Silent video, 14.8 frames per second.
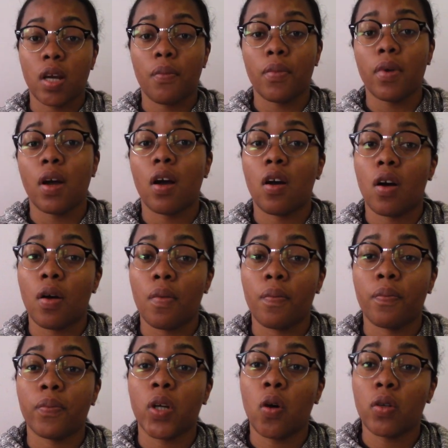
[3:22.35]
I'm,
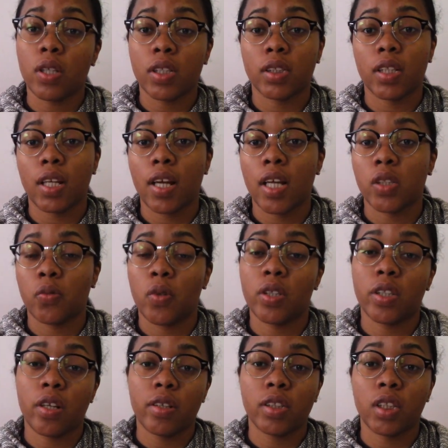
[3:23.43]
um, Golden State has won
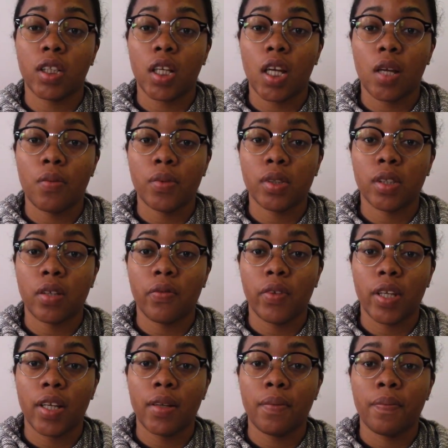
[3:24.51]
13 games of
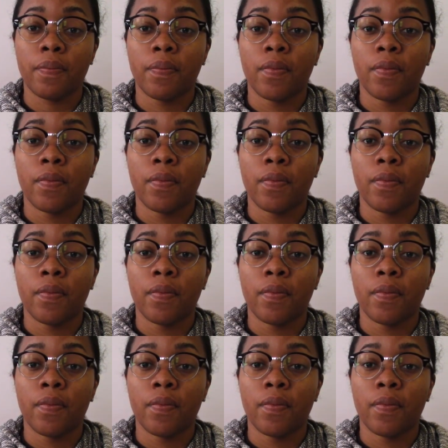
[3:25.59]
late.